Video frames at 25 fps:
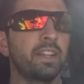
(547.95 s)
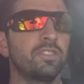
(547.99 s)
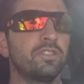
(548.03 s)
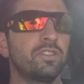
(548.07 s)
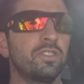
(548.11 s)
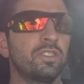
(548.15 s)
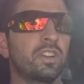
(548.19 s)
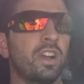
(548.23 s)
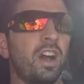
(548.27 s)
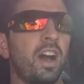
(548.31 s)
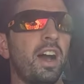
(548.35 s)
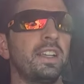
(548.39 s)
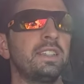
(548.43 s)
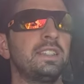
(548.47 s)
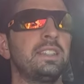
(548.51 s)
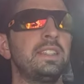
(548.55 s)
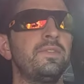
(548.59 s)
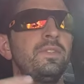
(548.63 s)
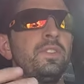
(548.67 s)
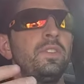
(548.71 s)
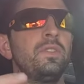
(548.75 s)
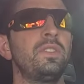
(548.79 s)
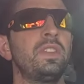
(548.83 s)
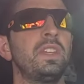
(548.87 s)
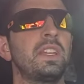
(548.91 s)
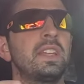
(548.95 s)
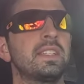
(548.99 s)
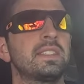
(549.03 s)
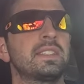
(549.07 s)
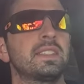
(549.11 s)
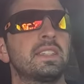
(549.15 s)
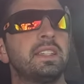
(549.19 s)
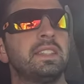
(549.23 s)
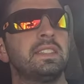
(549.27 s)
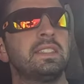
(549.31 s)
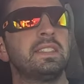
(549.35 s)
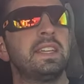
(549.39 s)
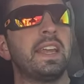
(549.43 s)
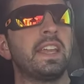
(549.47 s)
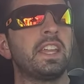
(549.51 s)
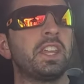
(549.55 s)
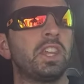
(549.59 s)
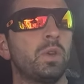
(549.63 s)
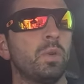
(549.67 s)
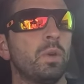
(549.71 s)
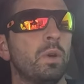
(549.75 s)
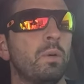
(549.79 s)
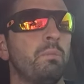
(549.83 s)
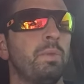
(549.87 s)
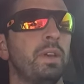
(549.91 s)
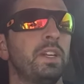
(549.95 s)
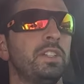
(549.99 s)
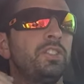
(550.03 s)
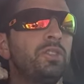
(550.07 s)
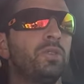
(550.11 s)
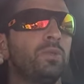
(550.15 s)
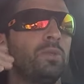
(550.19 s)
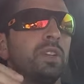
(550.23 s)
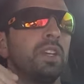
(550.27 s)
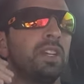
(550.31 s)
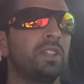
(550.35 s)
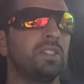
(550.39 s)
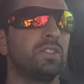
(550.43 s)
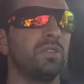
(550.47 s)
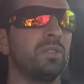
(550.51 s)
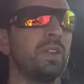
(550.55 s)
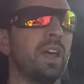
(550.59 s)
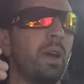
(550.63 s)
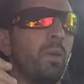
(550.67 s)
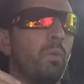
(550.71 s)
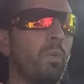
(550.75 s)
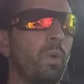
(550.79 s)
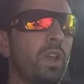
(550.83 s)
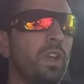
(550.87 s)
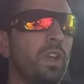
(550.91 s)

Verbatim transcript: extra cost if you think it's gonna take you a bit to get to that